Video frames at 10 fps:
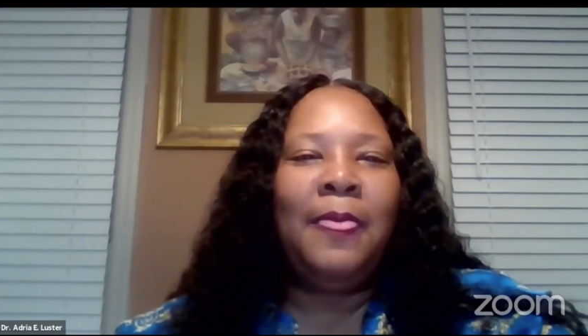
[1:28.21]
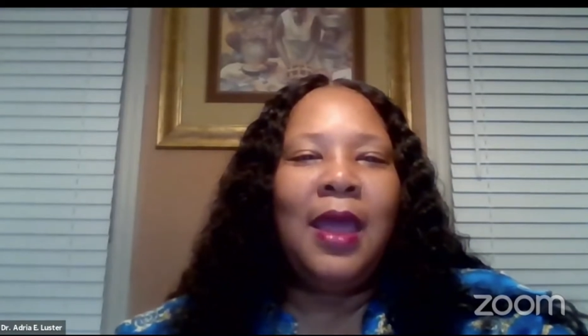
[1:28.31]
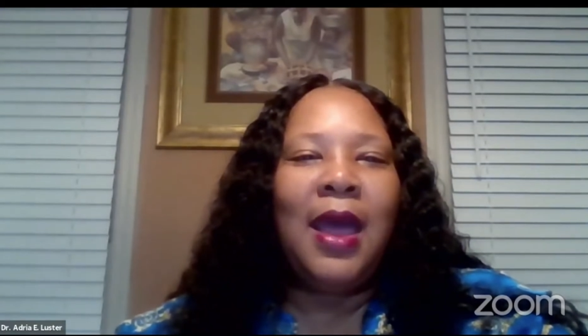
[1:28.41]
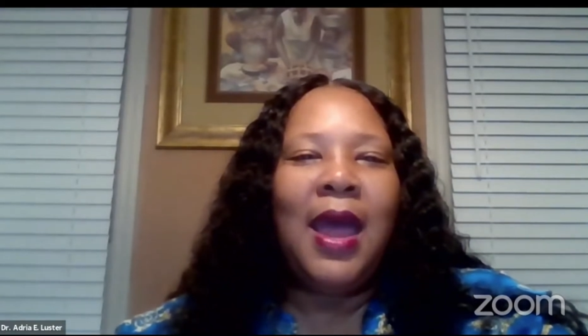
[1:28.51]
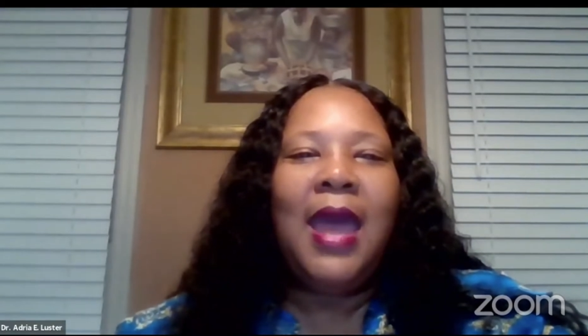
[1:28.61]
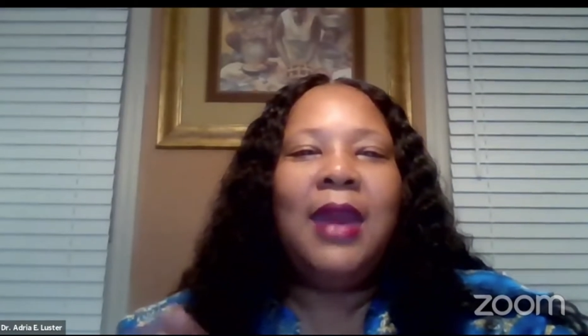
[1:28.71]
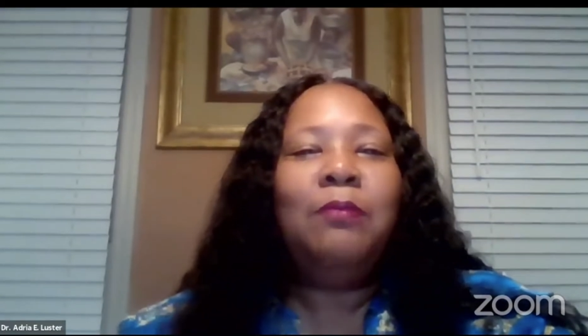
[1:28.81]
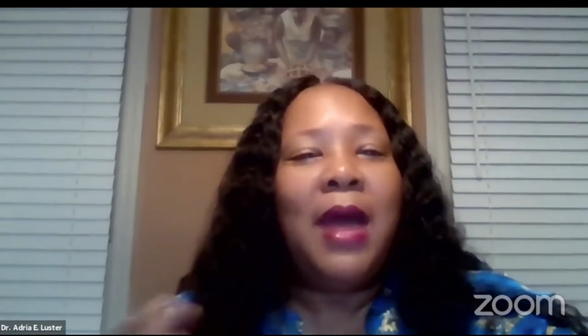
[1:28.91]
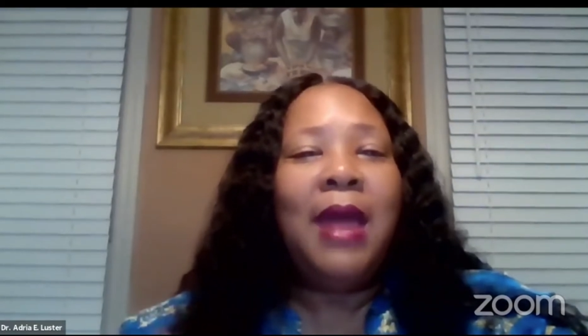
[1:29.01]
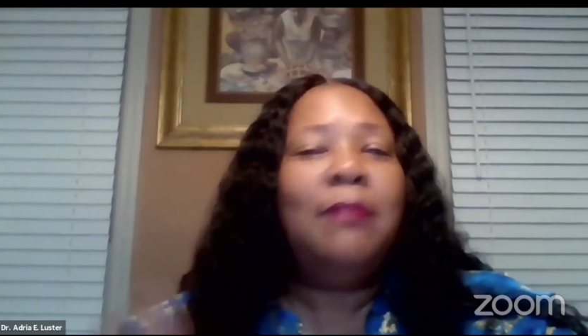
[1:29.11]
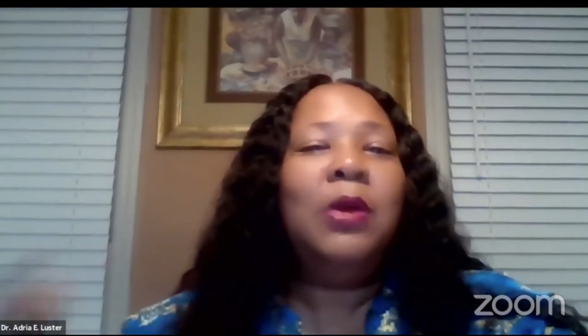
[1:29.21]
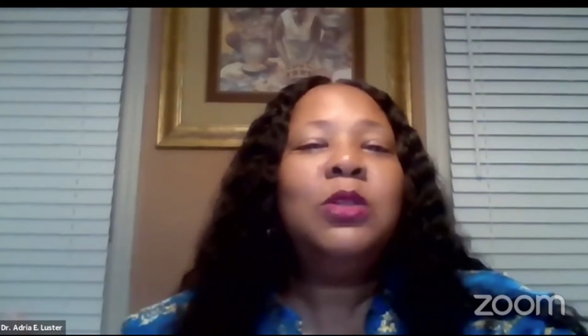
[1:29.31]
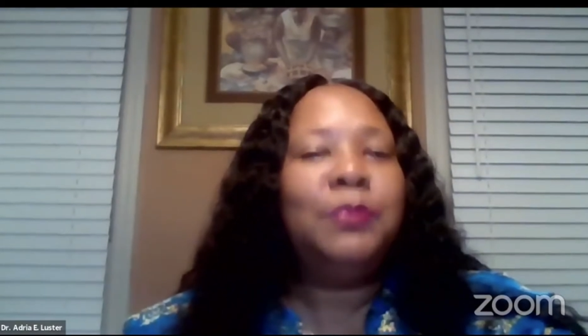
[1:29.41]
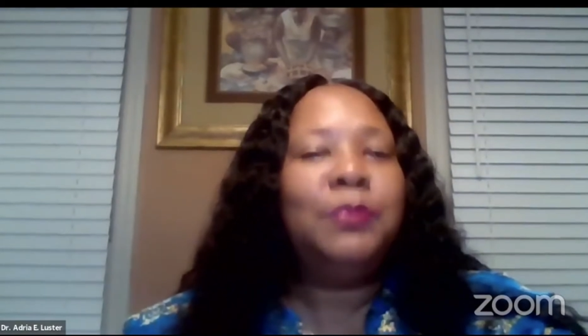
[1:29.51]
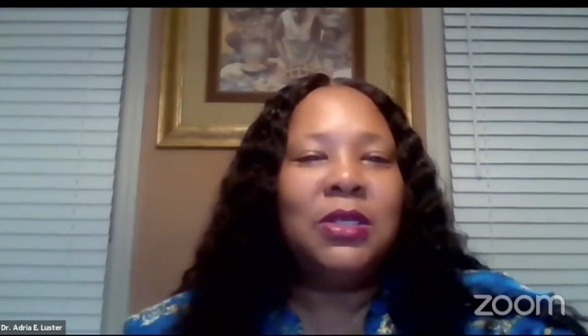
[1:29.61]
I had
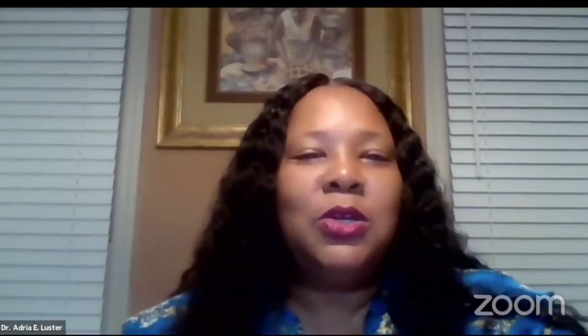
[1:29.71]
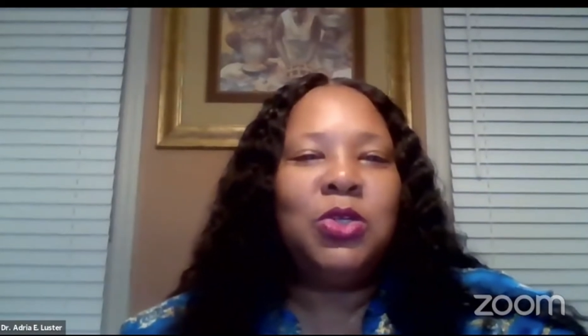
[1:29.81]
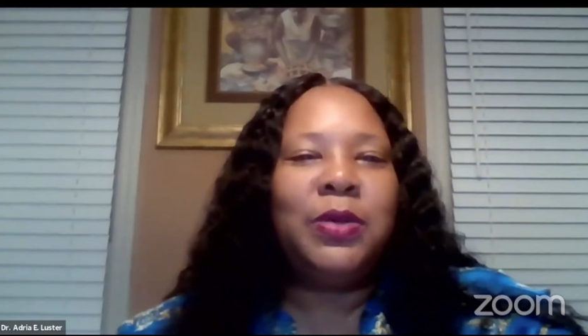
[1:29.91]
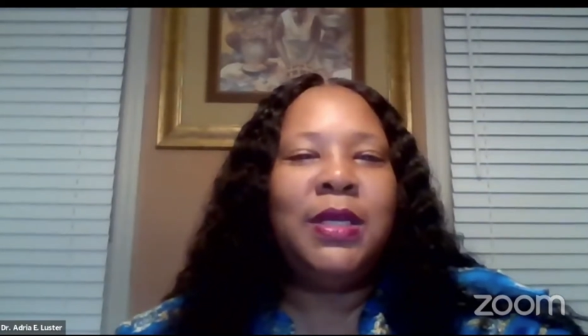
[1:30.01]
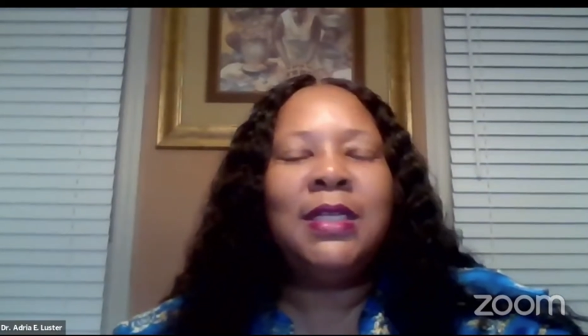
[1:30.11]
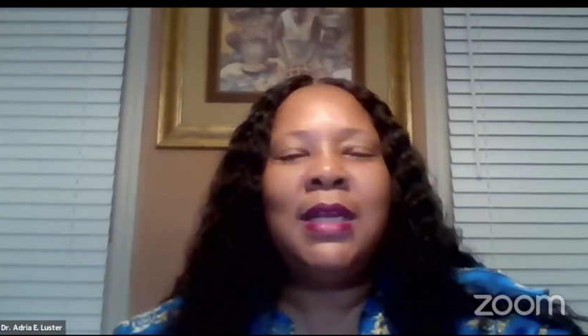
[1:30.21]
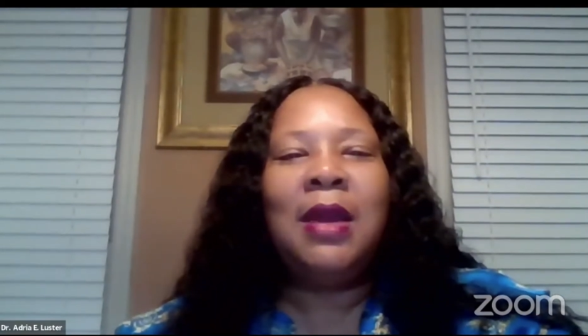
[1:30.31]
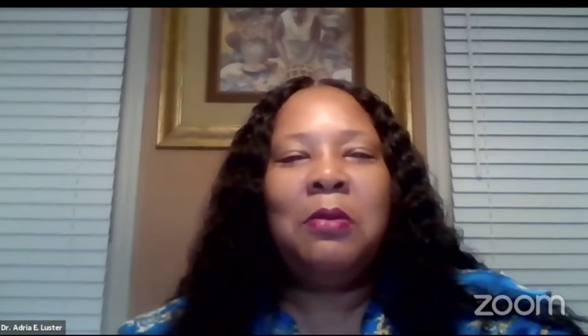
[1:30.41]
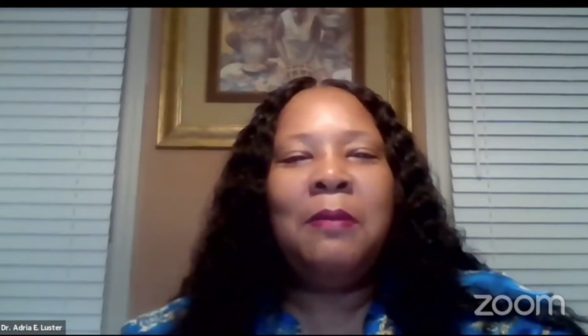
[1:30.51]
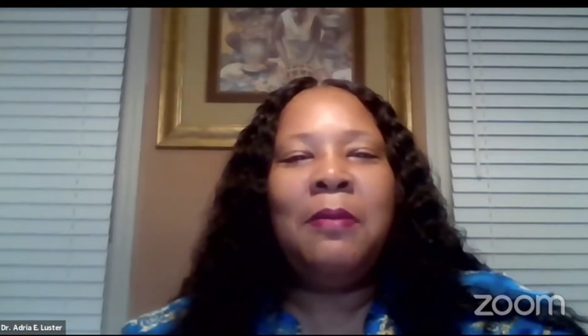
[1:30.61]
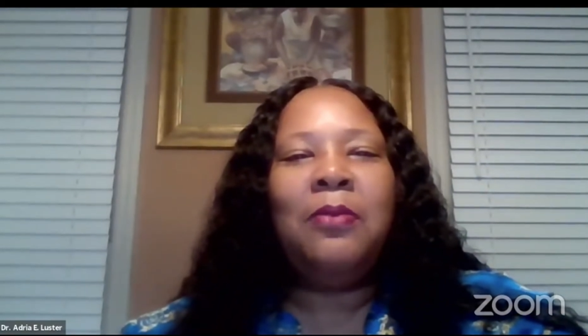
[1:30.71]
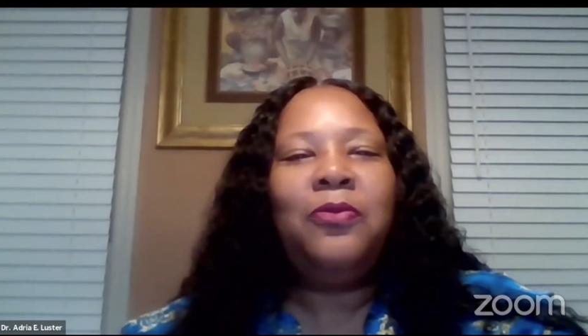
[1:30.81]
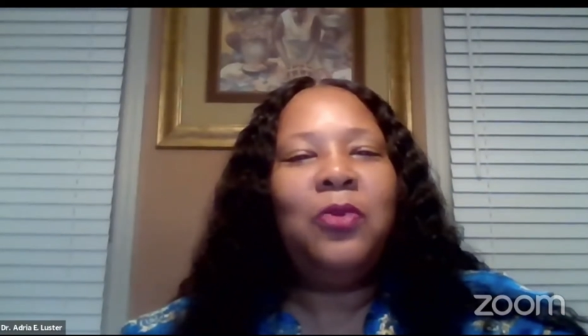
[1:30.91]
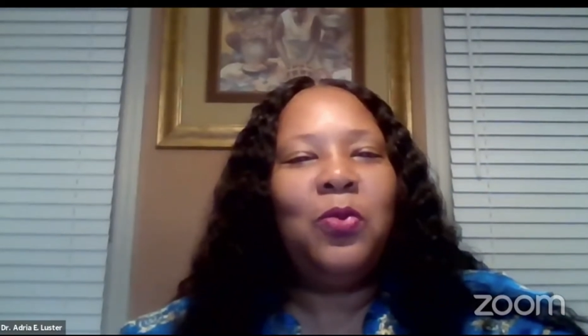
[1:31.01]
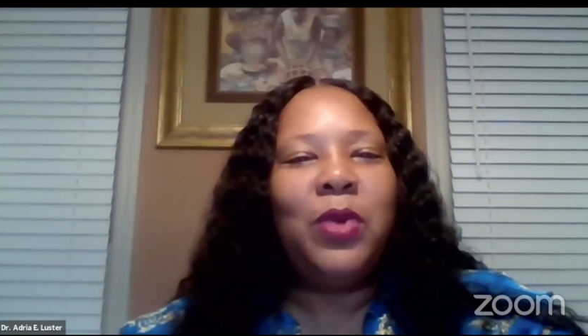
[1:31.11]
multiple surgeries, and I remember
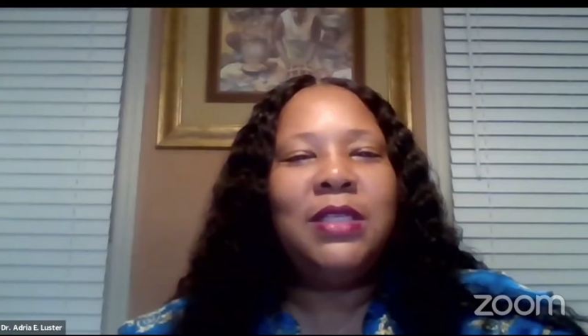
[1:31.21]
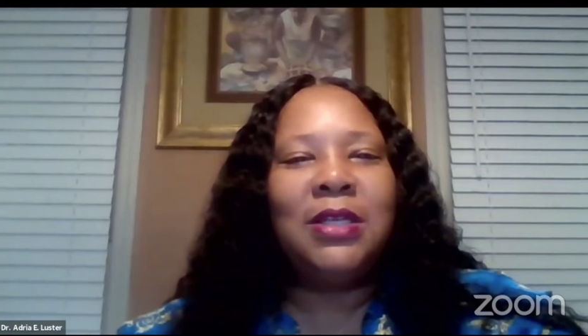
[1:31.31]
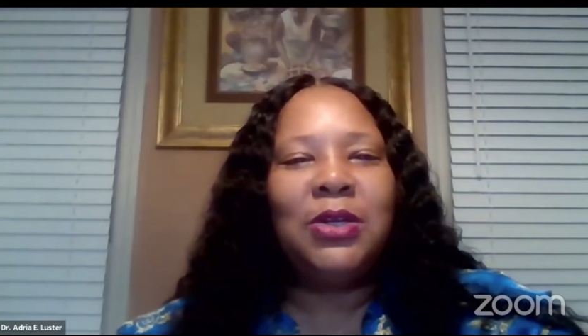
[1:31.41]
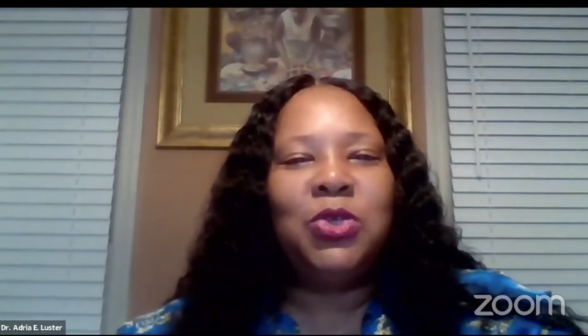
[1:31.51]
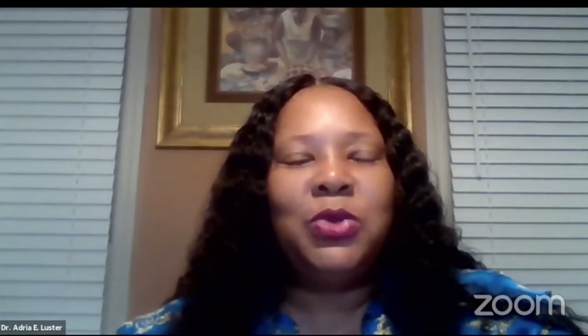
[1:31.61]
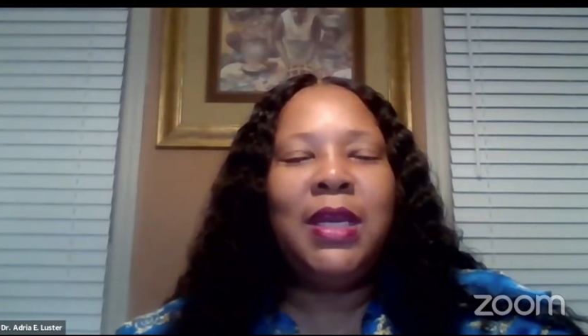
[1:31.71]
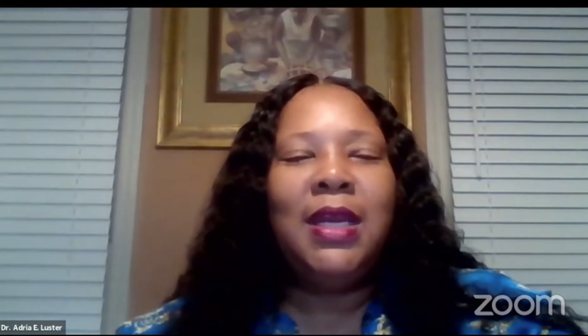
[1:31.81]
before one surgery,